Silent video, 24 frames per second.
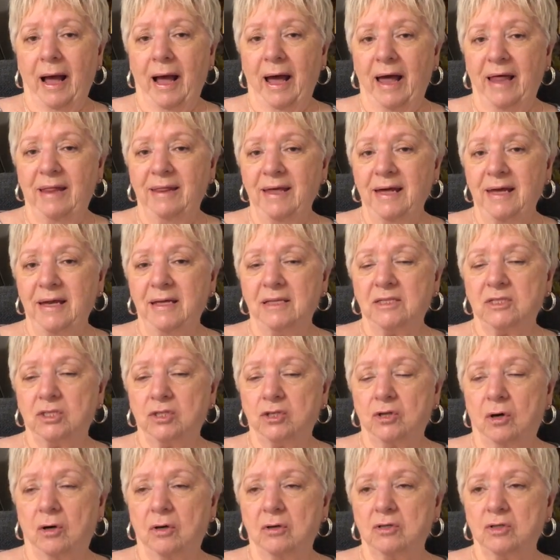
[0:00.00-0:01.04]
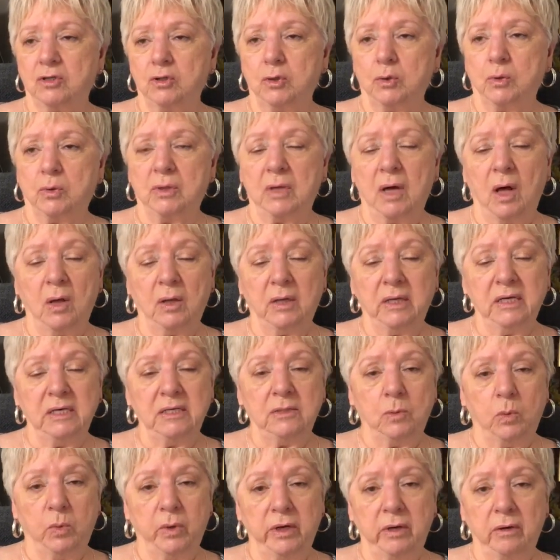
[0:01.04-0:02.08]
and then it starts doing all
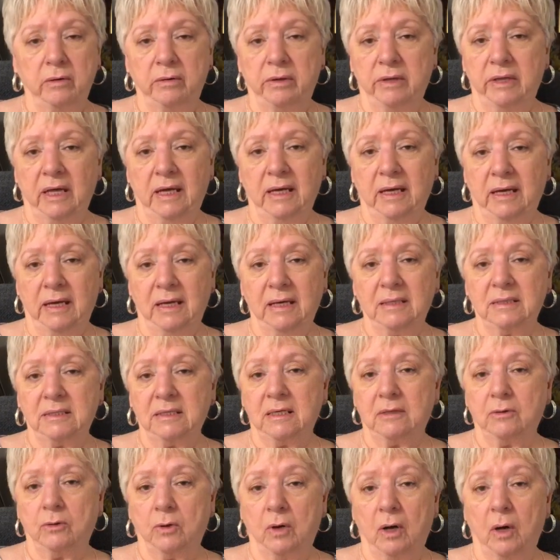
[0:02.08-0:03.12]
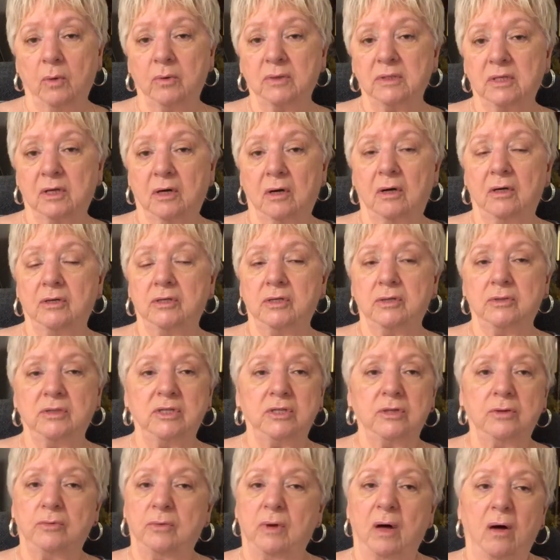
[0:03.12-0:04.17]
these weird things and growing scar
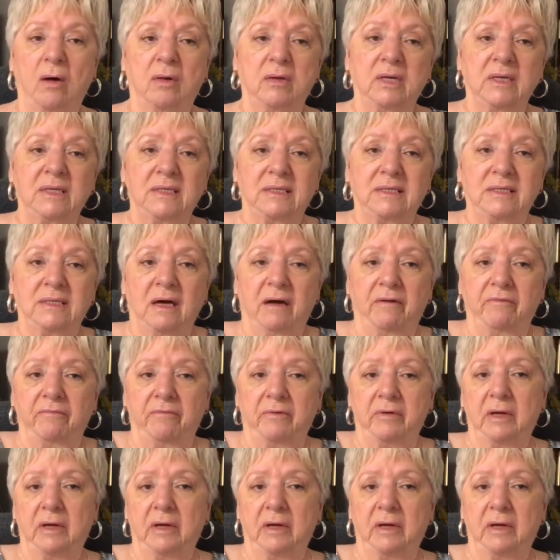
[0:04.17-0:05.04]
tissue and all this stuff.